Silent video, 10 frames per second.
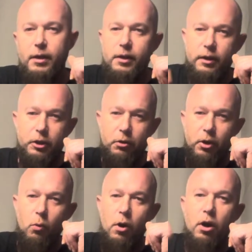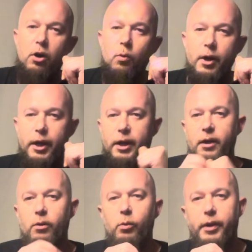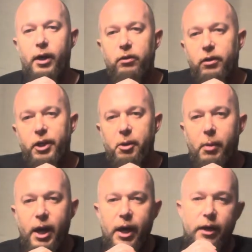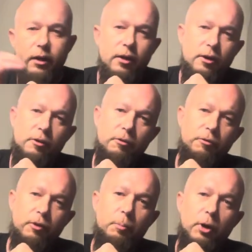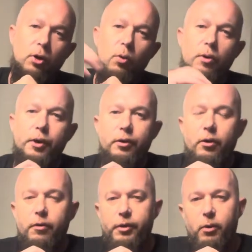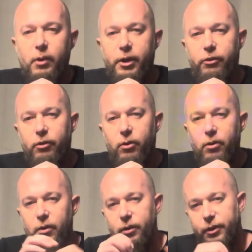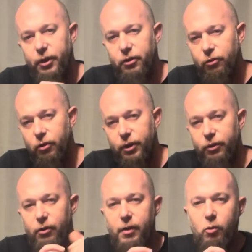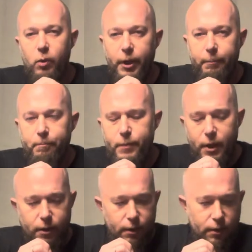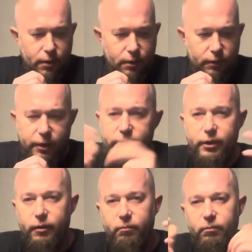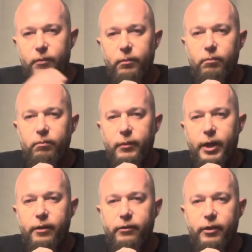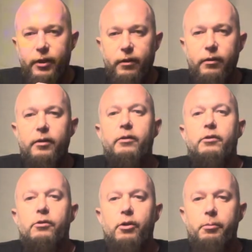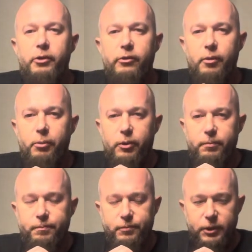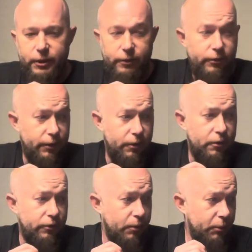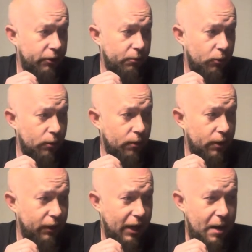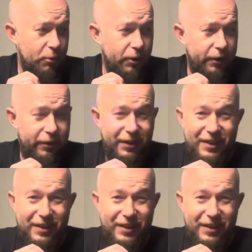And you're going to walk away without looking back, flip a coin over your right shoulder, get in your truck and drive away. That's it. That is it. It is extremely simple. Like I said, there is a much more elaborate